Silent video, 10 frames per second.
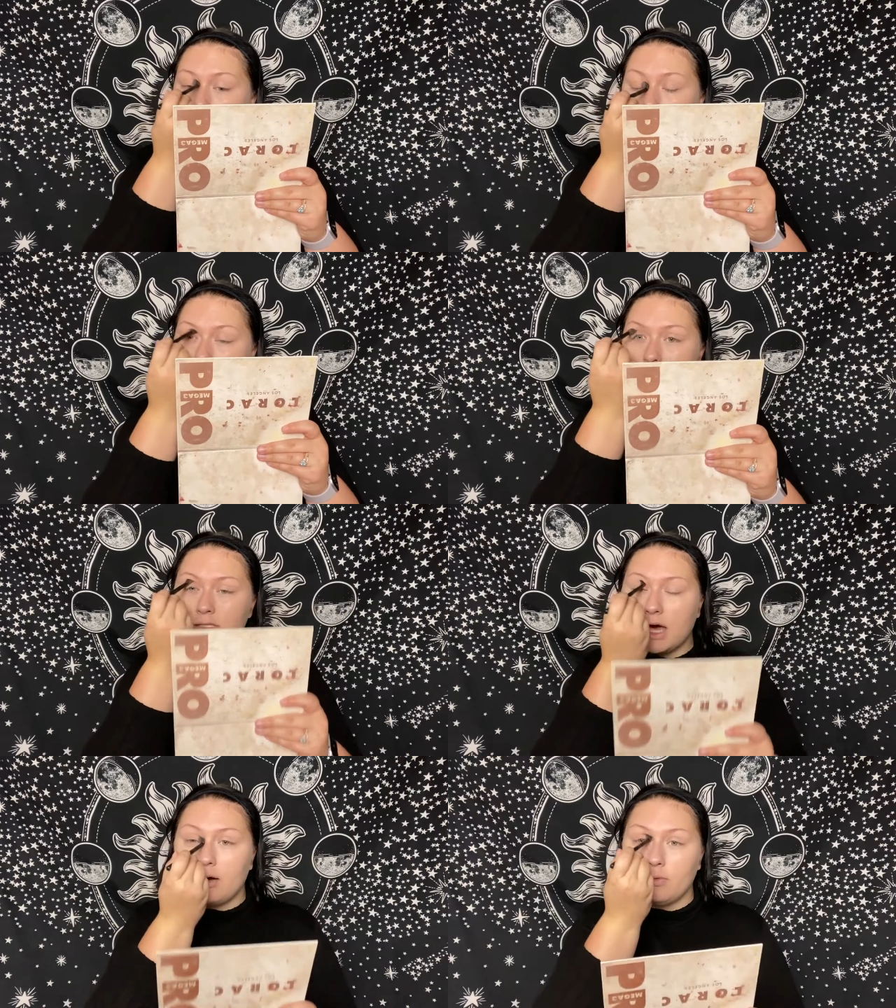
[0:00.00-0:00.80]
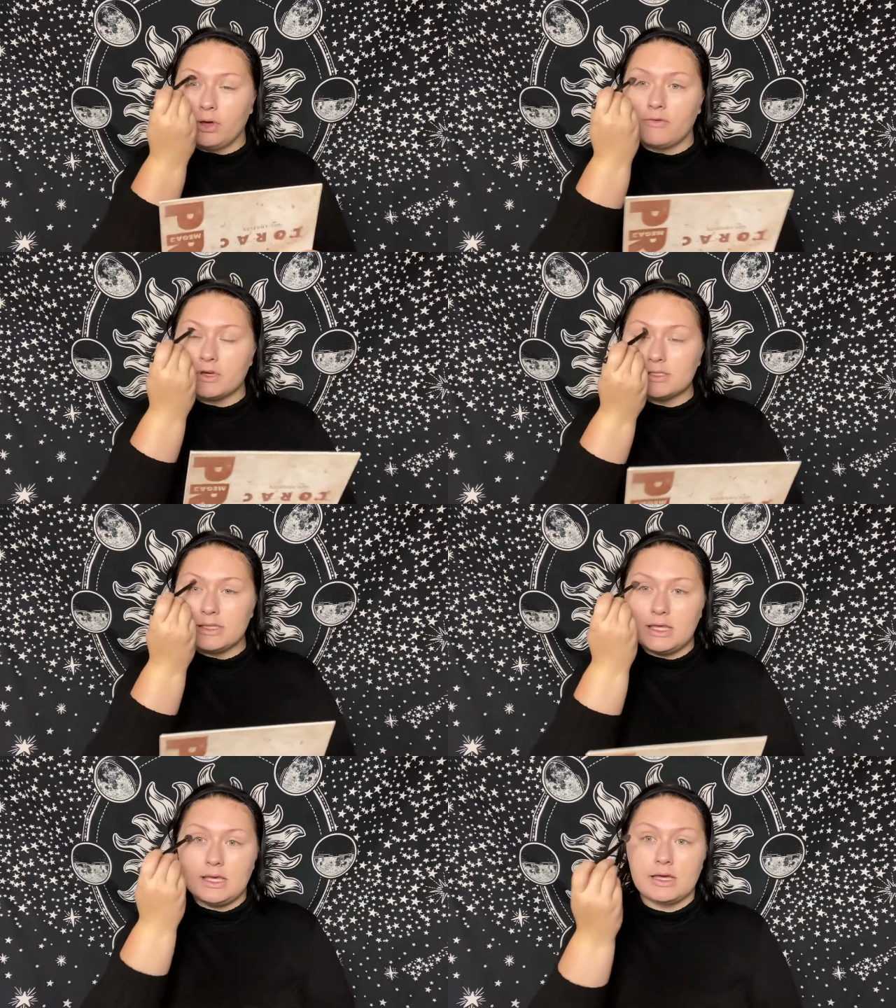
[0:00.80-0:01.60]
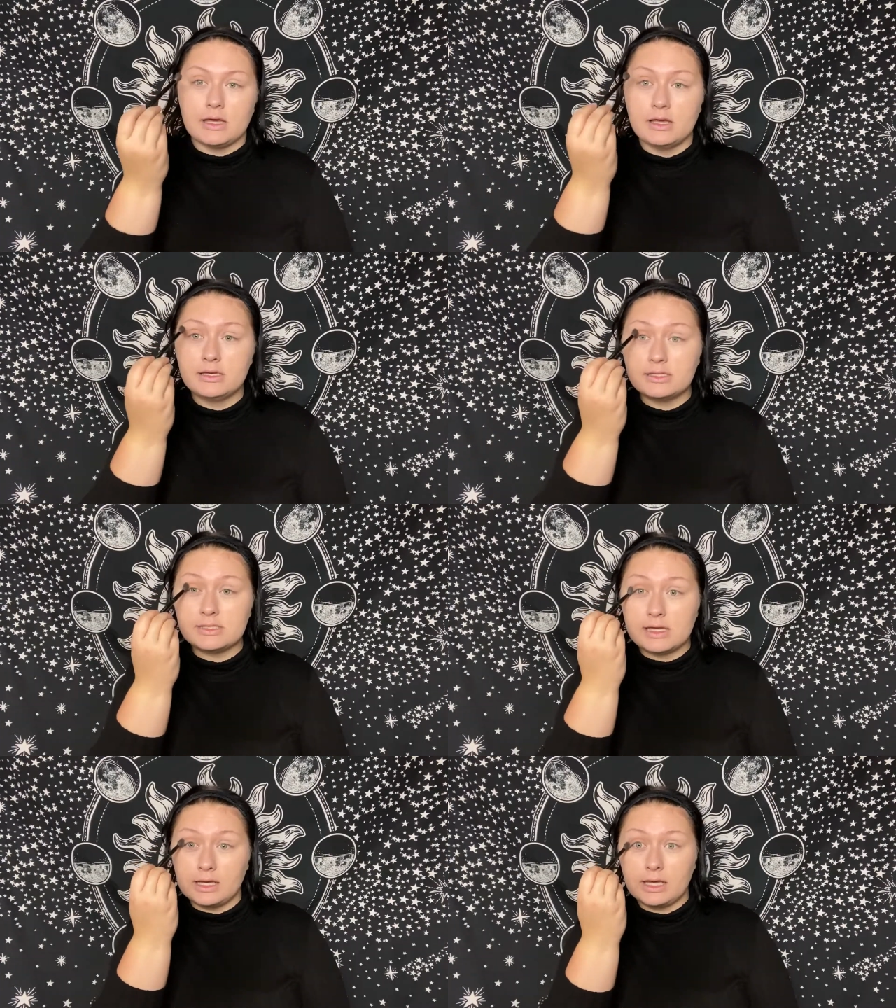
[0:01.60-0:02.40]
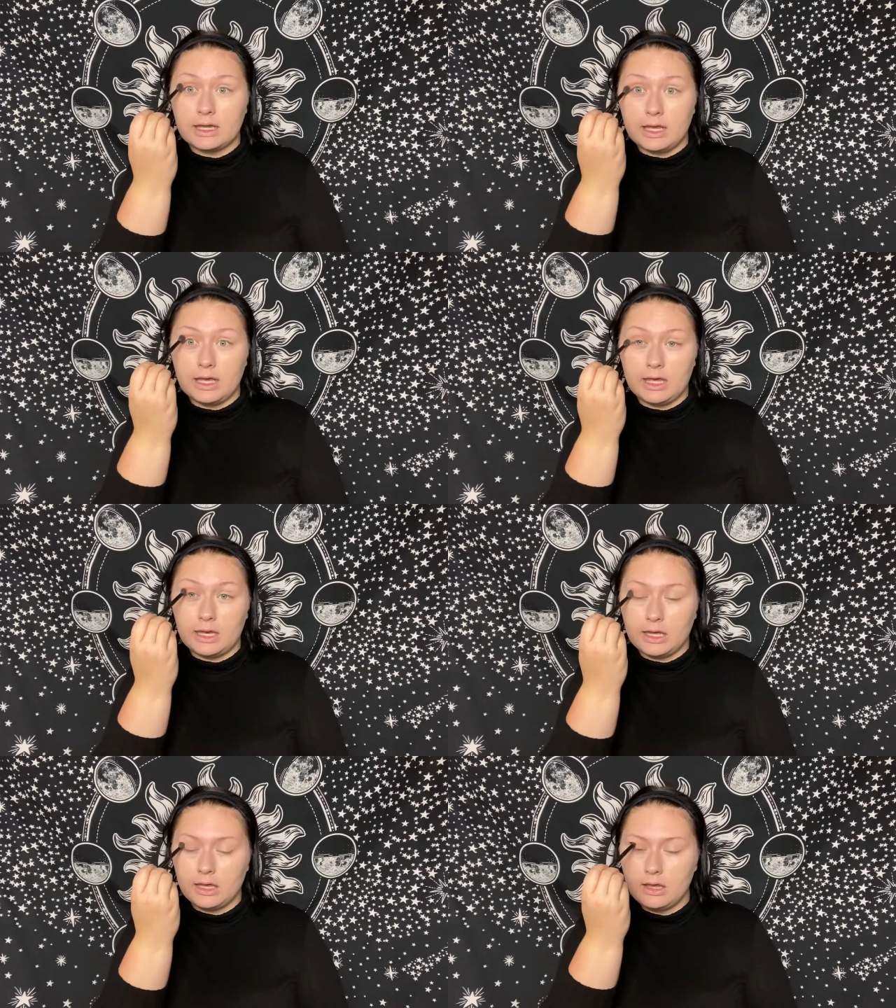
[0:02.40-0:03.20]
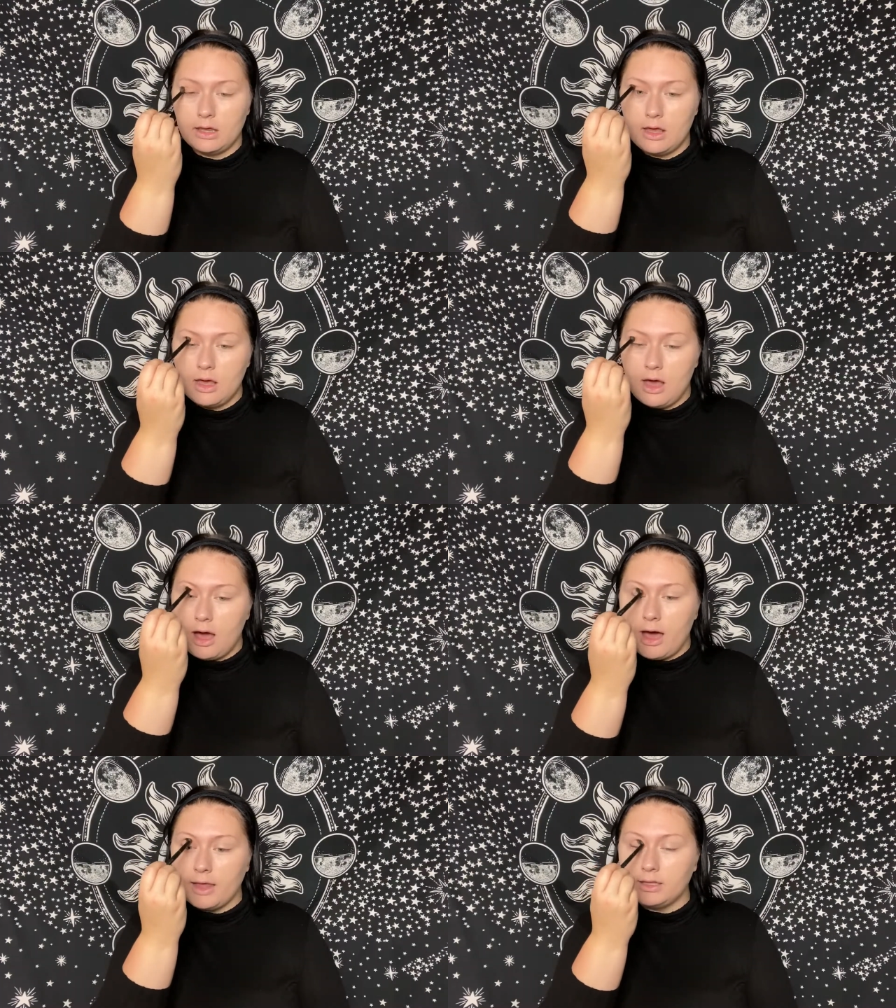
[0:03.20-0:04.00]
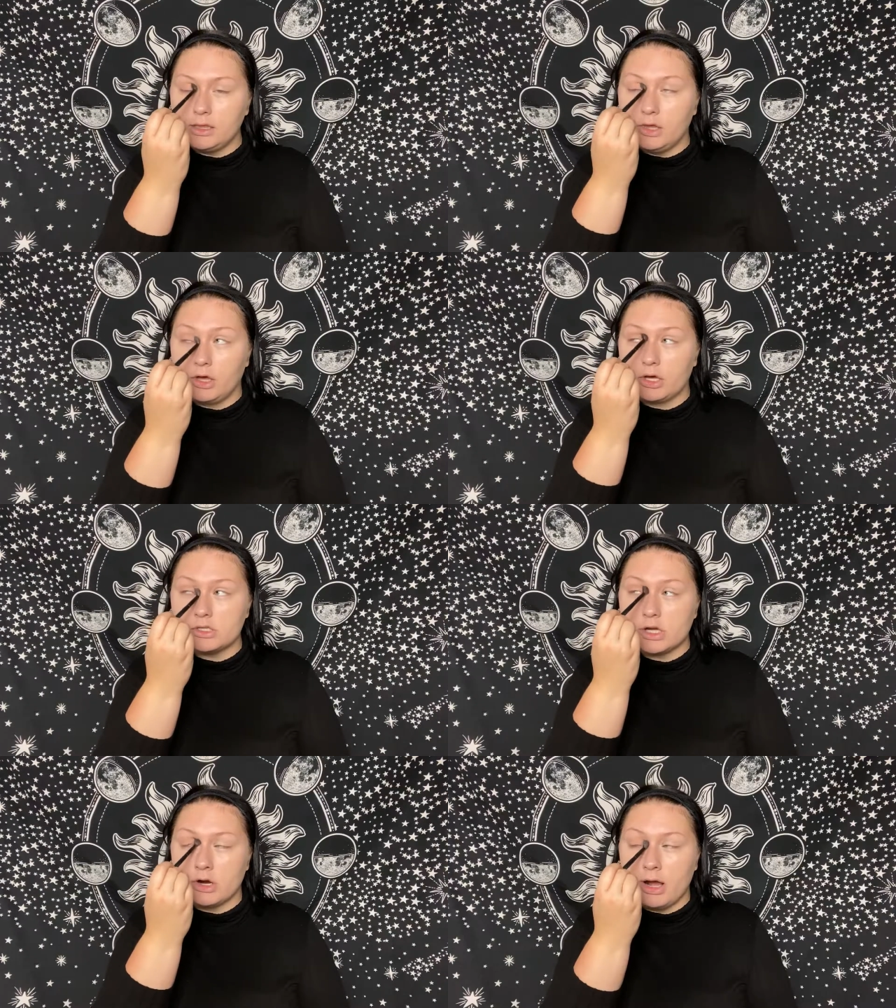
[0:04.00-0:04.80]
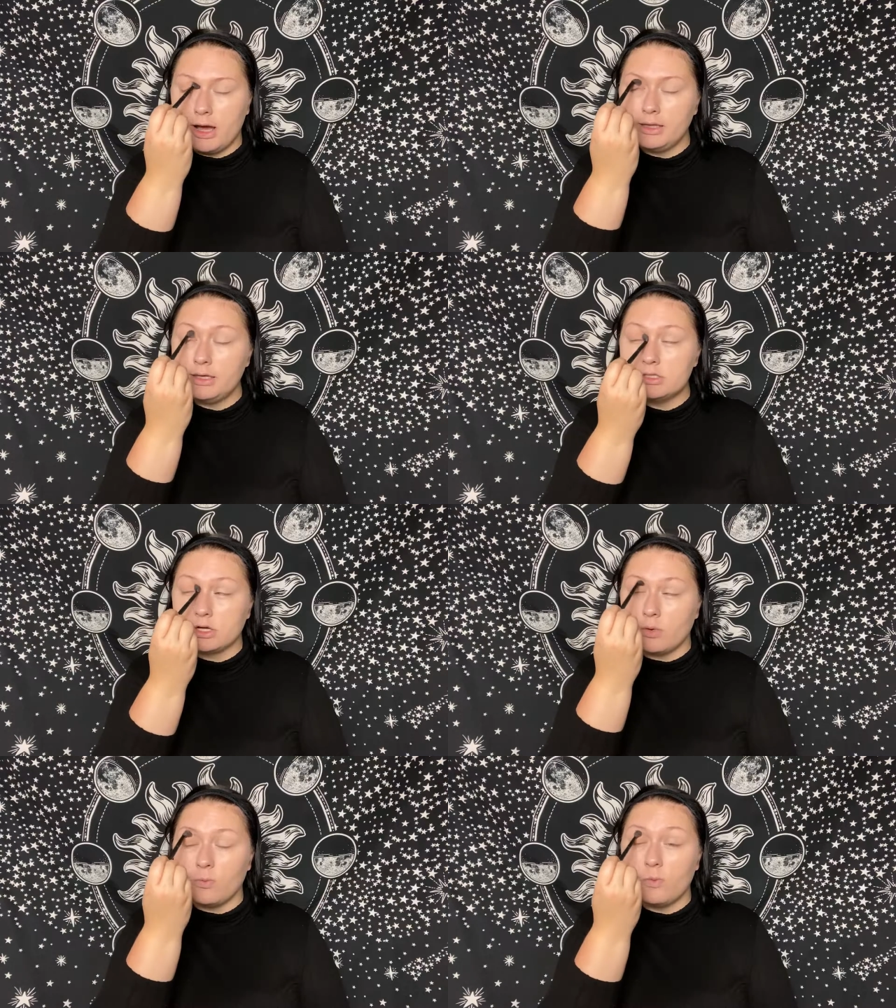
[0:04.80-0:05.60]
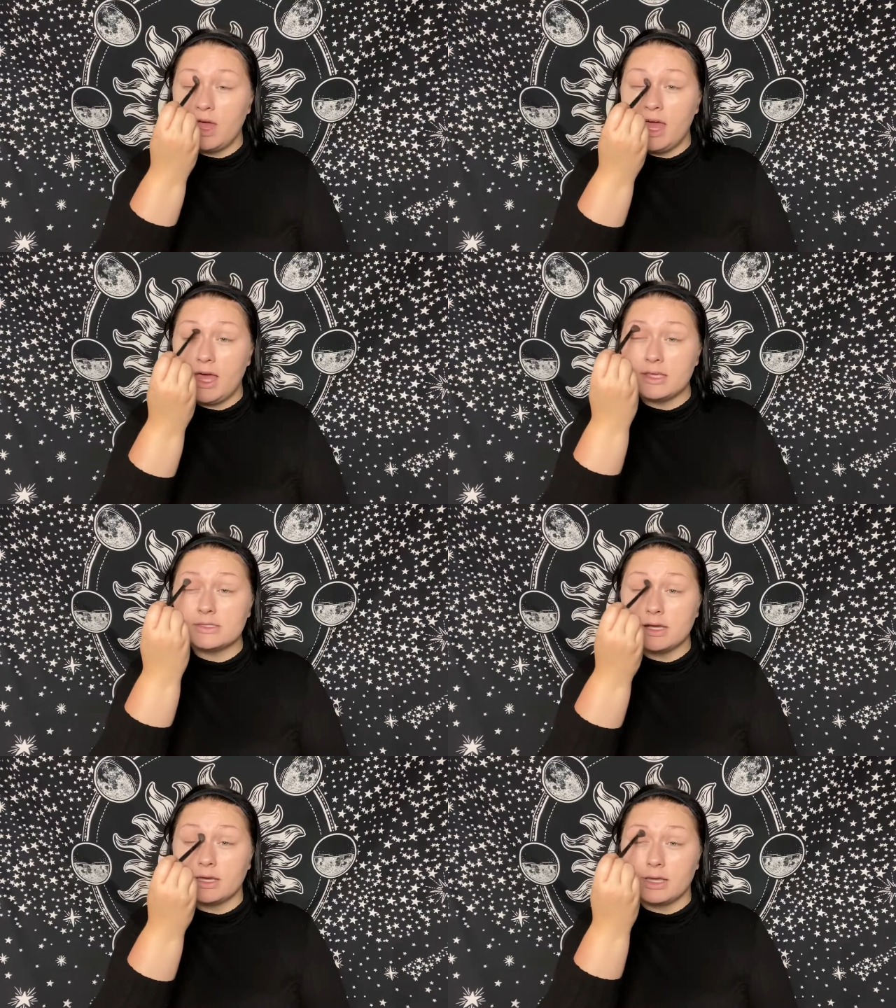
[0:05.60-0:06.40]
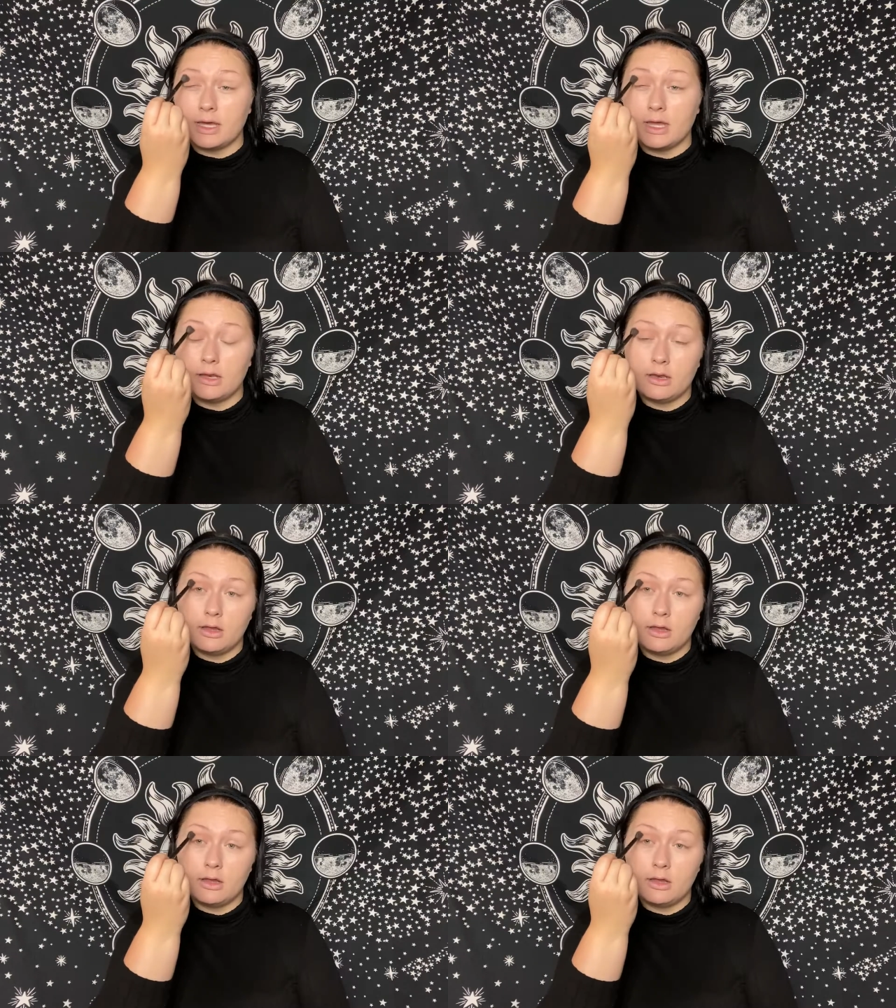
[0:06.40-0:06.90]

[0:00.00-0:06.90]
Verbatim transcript: because that will give us the sunken in eyelid look, because her eyelids are way sunken in.